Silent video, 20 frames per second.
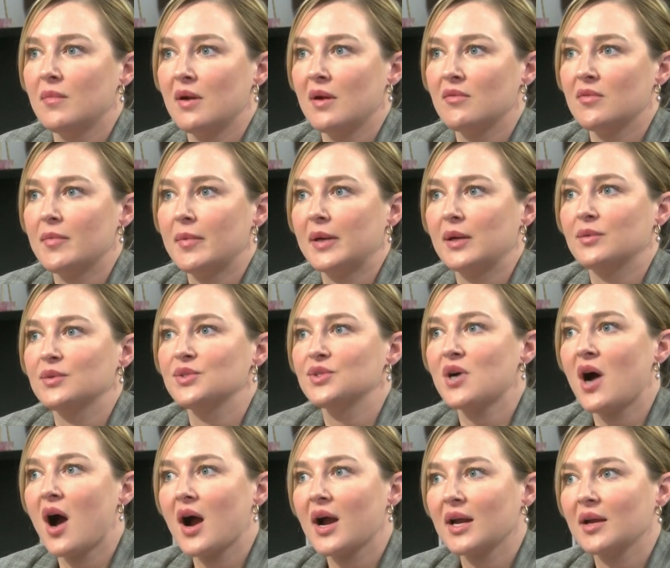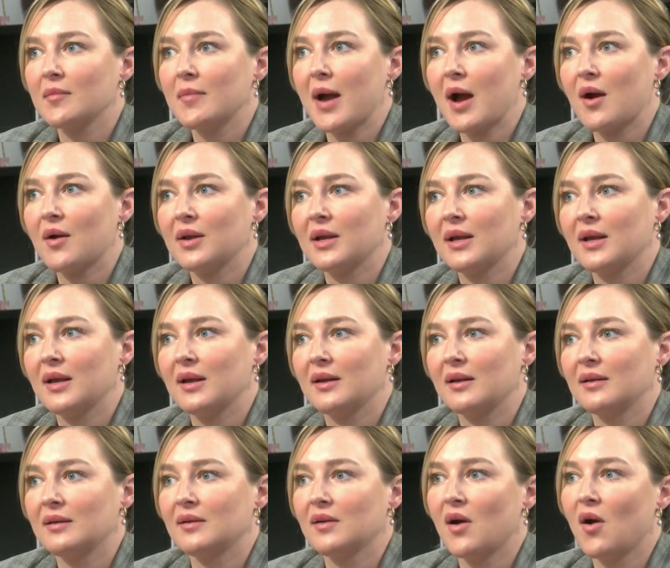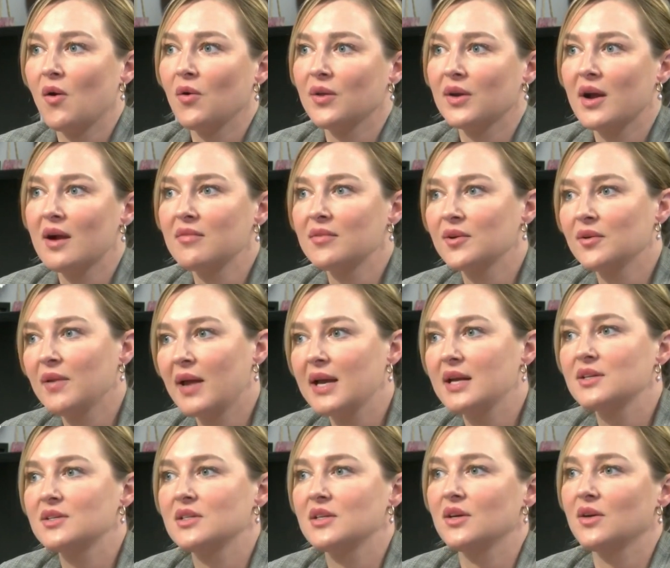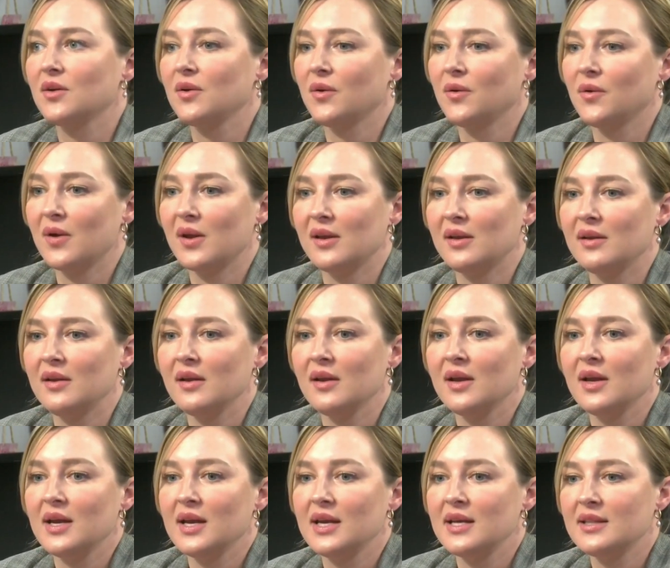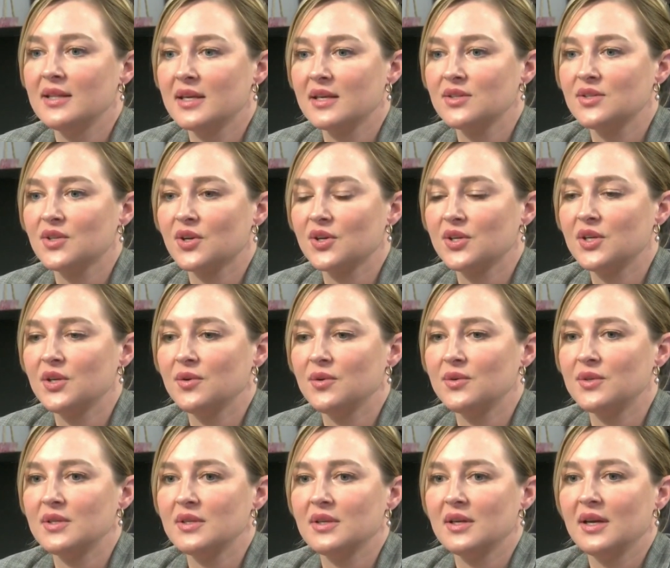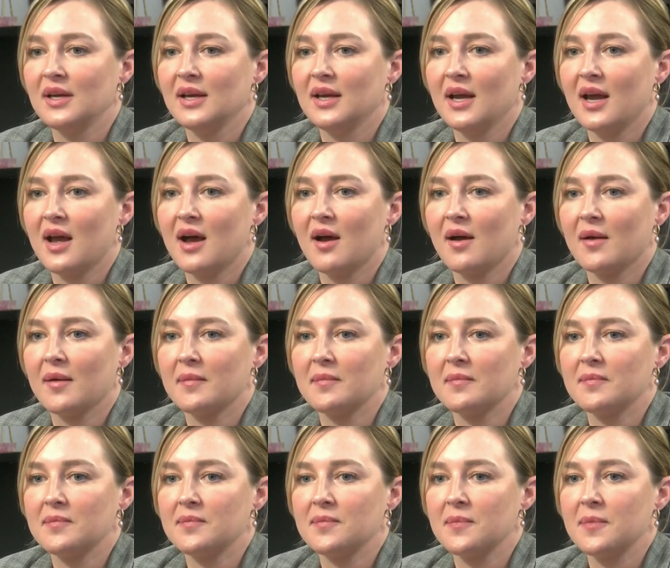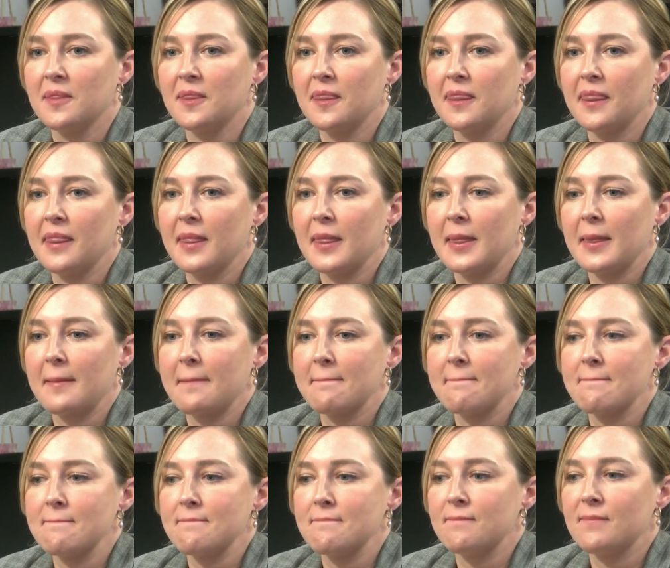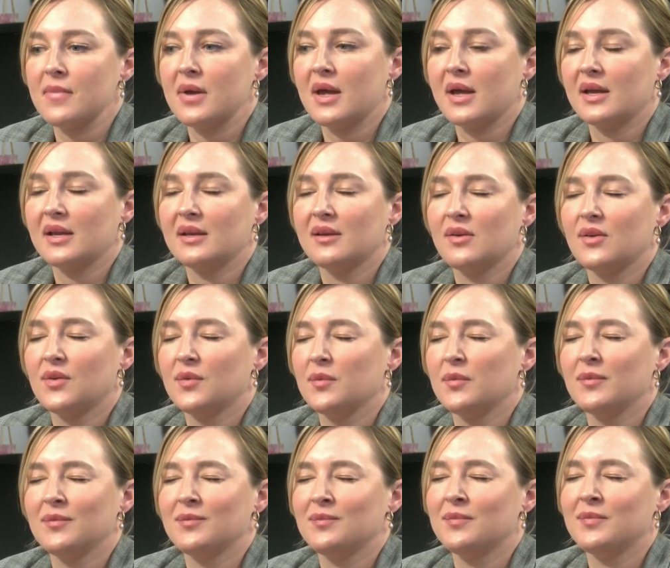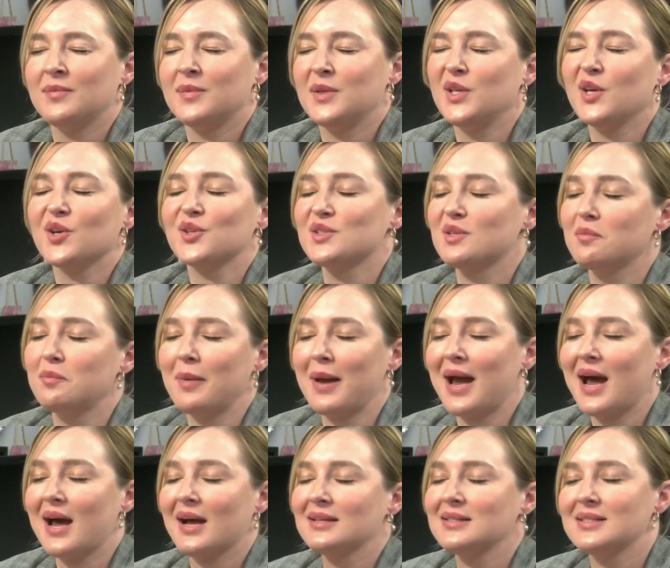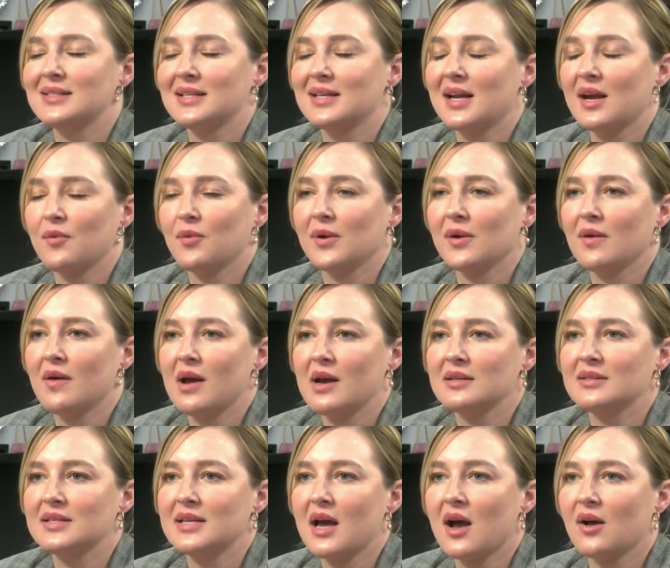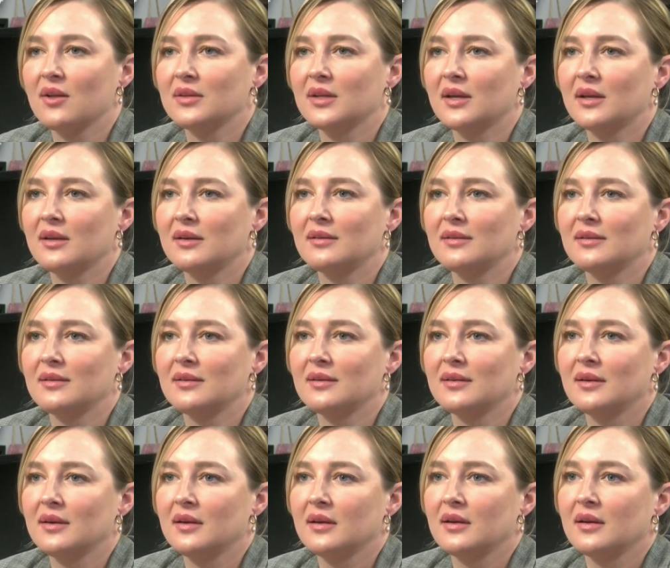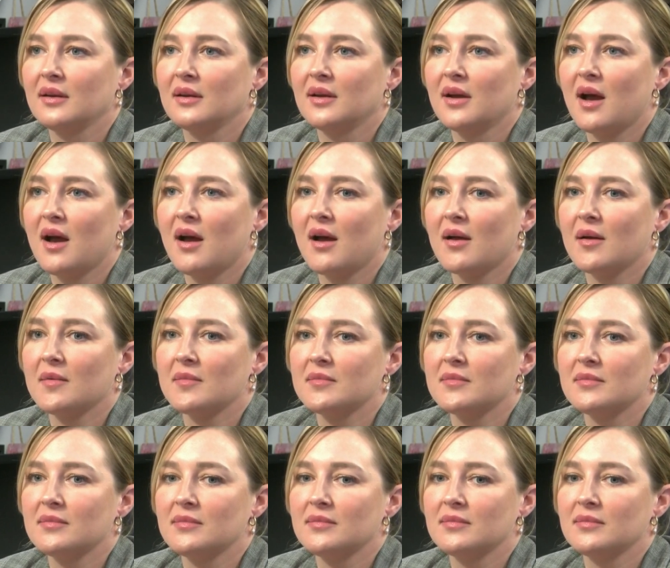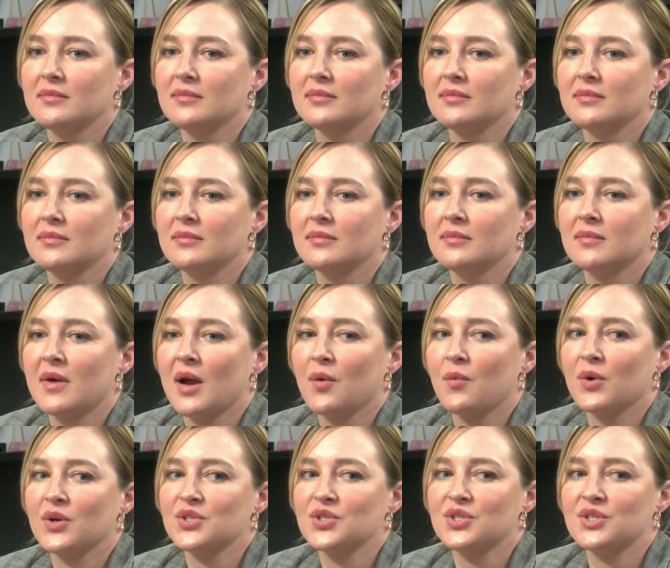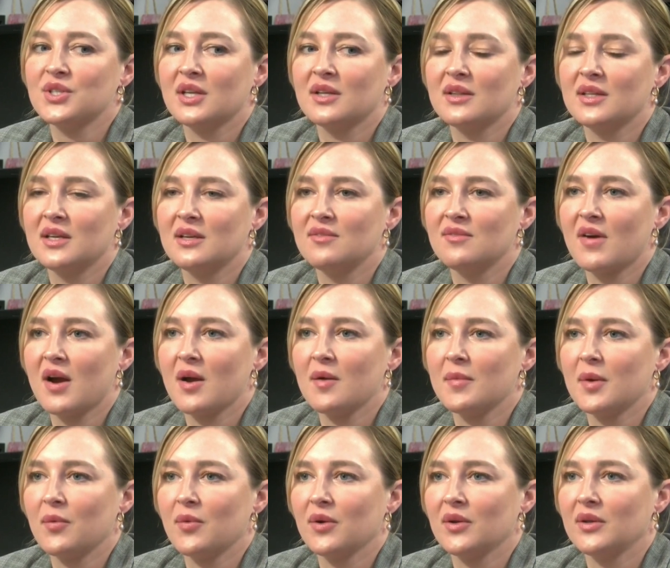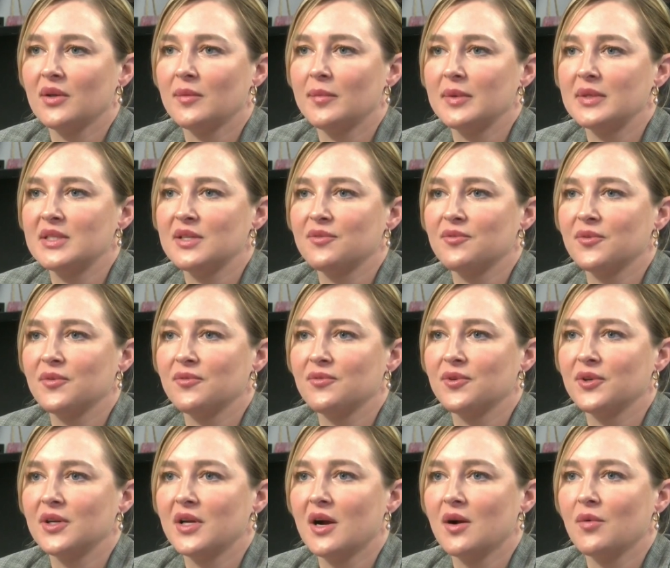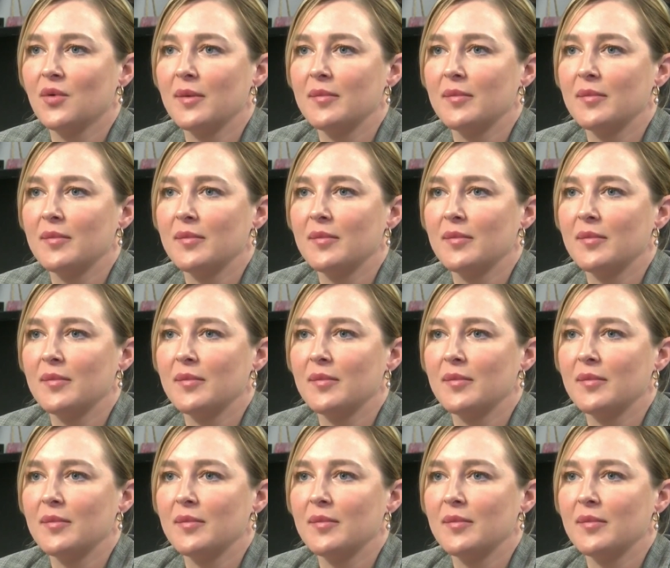everybody was talking about it, and oh, the governor likes you, and he thinks you're cute. Um, and years have passed, and I realize now that. Um, I wish that the environment were a little bit different for young